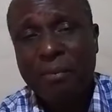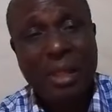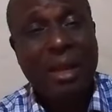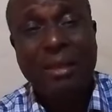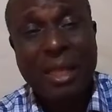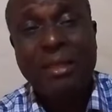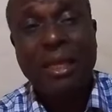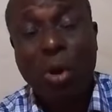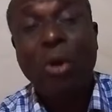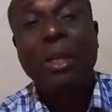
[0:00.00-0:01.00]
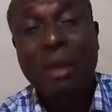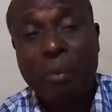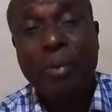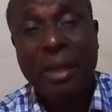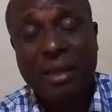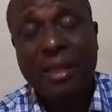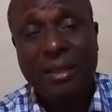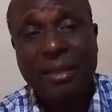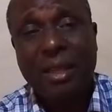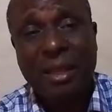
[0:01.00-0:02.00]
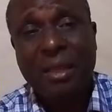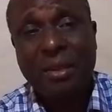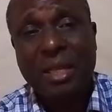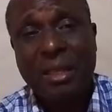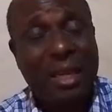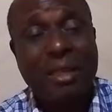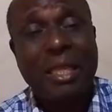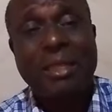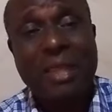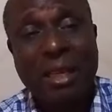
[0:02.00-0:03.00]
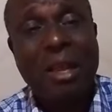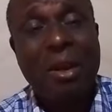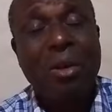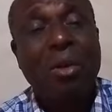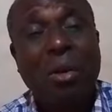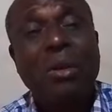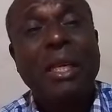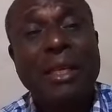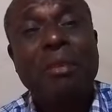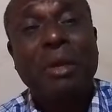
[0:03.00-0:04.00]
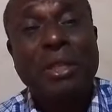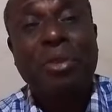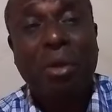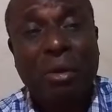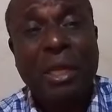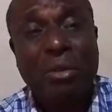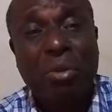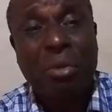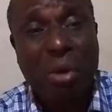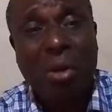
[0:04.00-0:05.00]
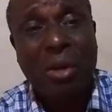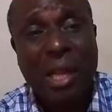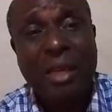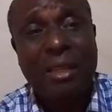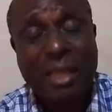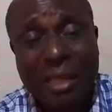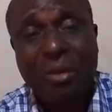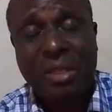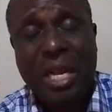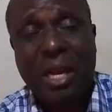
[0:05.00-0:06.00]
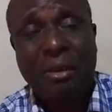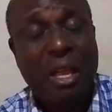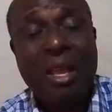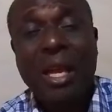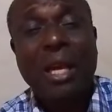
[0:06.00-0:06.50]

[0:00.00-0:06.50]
There are things that only repentance can get us out. There are things that only returning to God can get us out.